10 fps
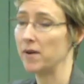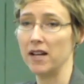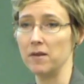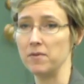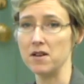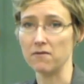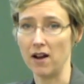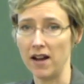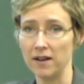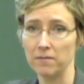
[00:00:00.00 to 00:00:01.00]
A to B,
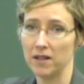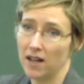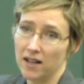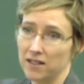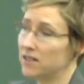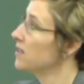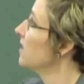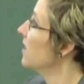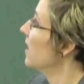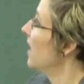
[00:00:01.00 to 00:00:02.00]
right? Because
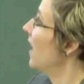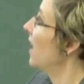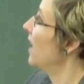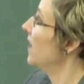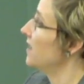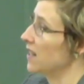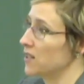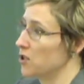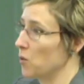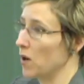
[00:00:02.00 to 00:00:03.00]
it
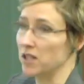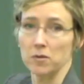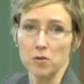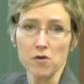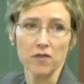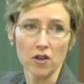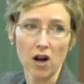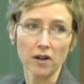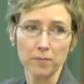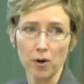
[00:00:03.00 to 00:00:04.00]
tends to want to move
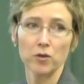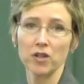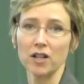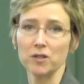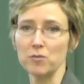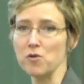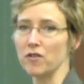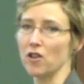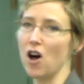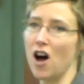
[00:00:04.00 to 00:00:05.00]
along, protons move
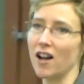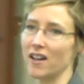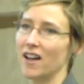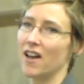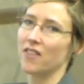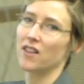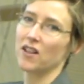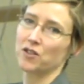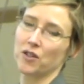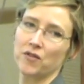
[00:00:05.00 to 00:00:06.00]
along the
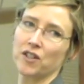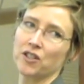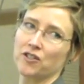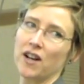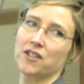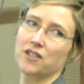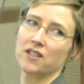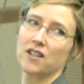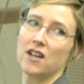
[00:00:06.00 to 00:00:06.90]
electric field direction.